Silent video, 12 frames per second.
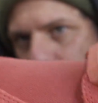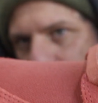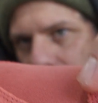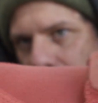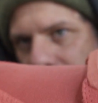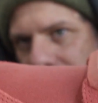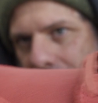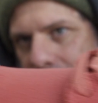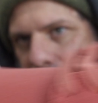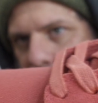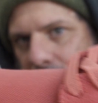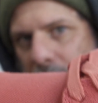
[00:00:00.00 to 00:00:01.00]
put those
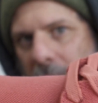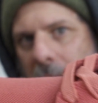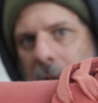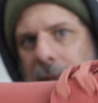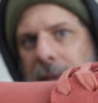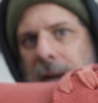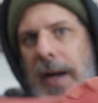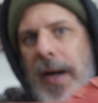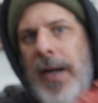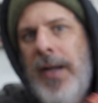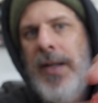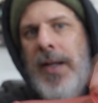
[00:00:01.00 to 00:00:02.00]
laces behind
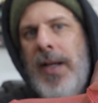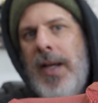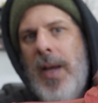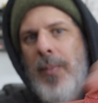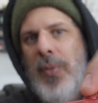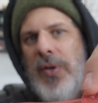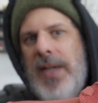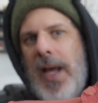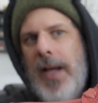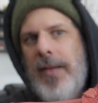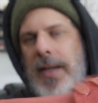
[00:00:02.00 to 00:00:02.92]
there and protect